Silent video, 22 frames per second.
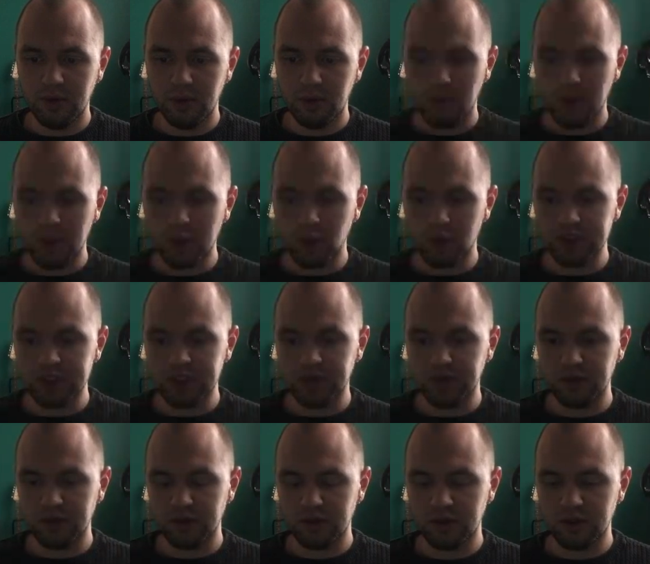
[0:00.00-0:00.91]
but with
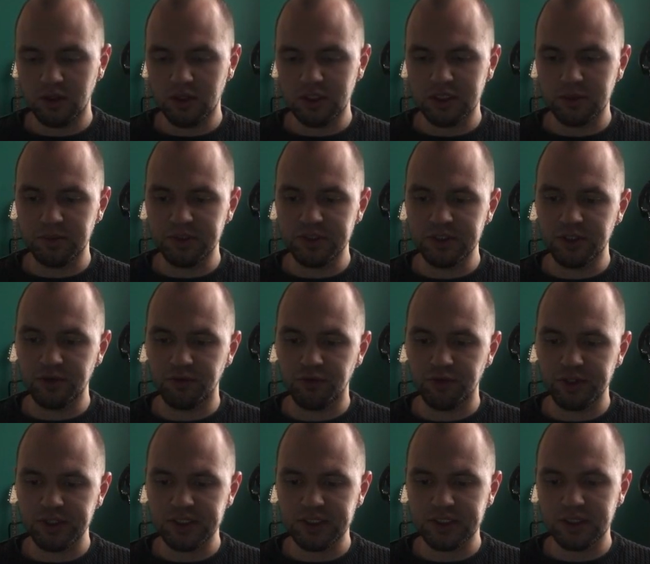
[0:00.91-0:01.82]
the little bit
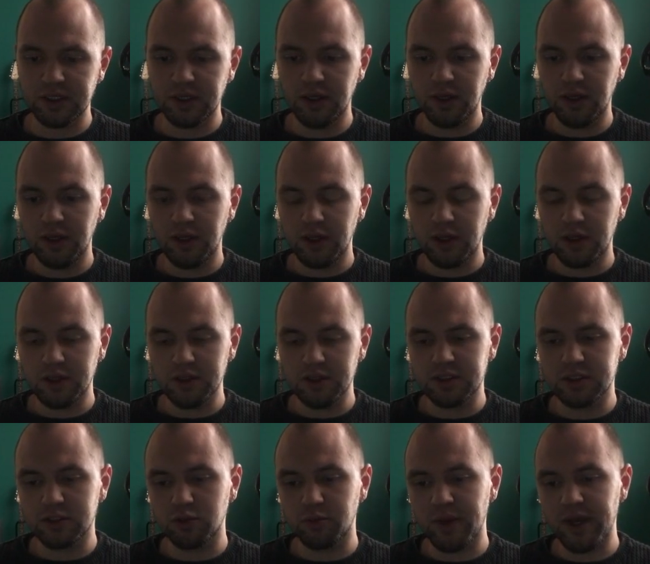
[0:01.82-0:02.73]
difference.
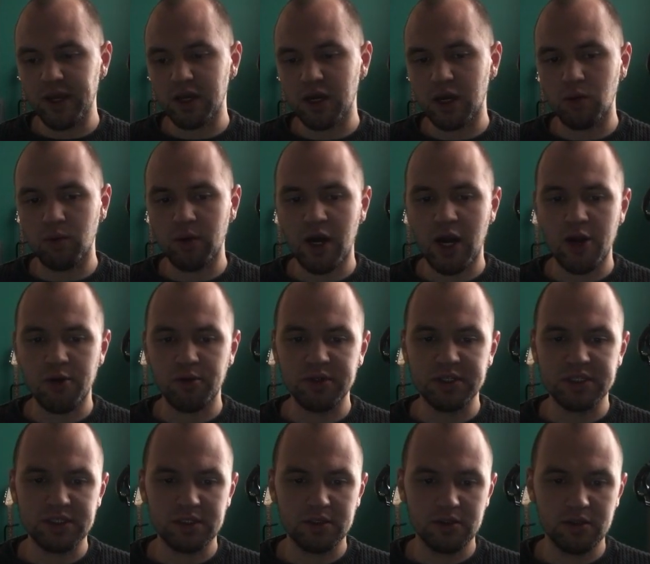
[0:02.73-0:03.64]
It's to make our
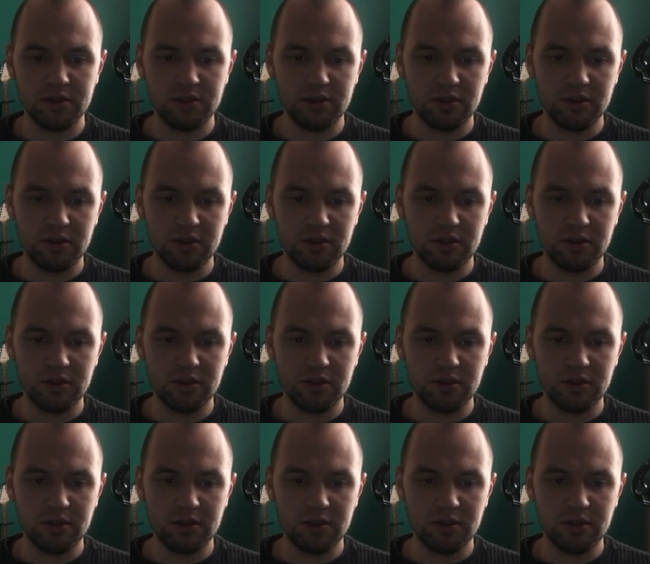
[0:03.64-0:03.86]
iris